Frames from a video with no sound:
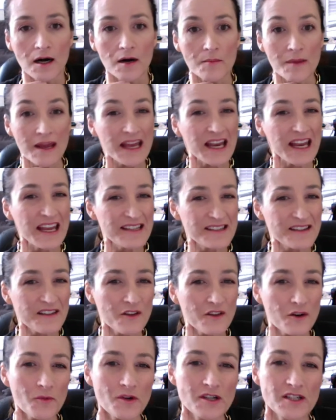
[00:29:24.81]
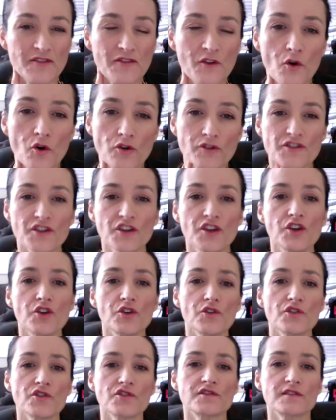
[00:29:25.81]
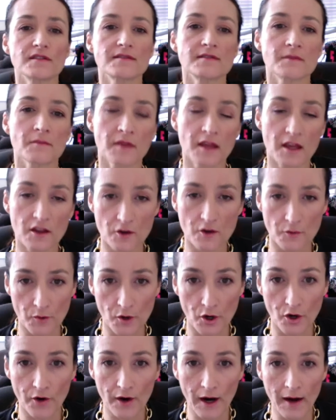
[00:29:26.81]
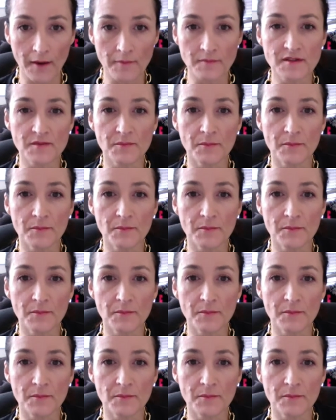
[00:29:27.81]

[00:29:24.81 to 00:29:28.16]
It is a little more difficult to use than some of the other programs,